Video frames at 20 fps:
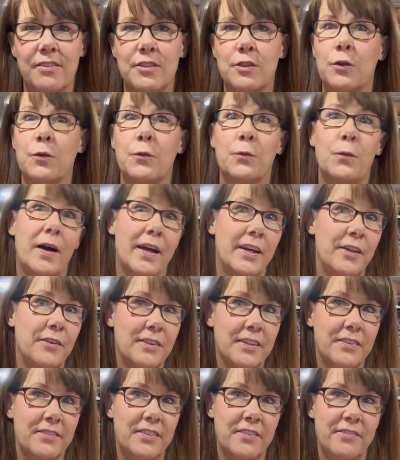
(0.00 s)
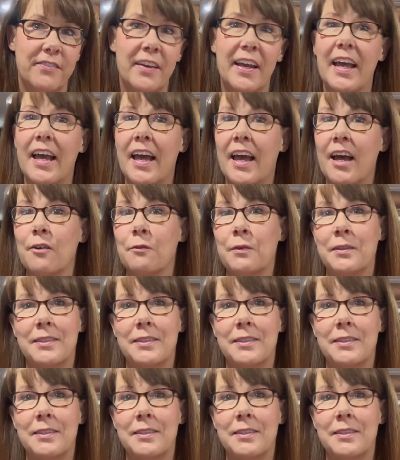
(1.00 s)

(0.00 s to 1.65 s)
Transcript: So why do you live in a van?